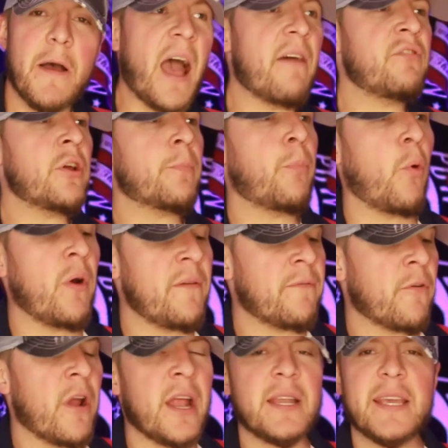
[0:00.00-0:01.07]
Have your
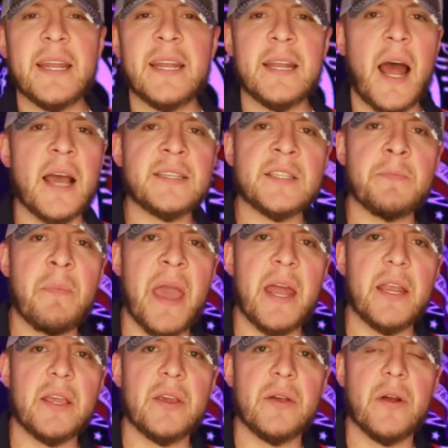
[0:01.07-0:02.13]
boyfriend get a nice
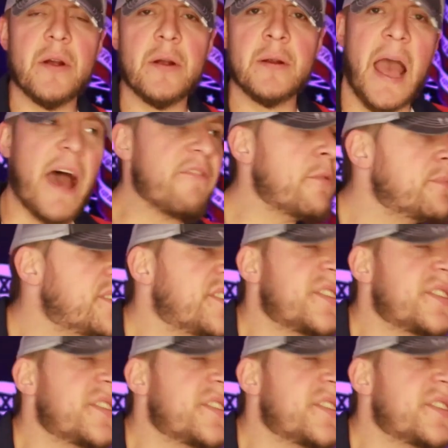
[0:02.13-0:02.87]
manicure, have him